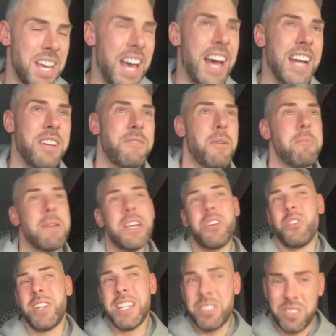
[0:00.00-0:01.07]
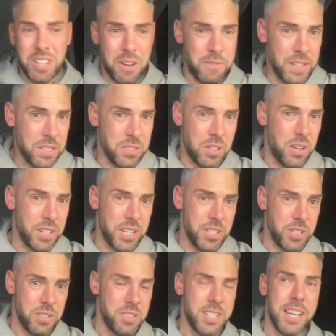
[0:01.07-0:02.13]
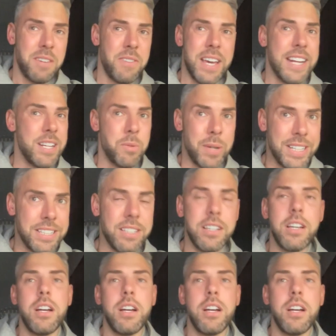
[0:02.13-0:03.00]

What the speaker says: And if I'm being honest, I think Sarkic should save it anyway.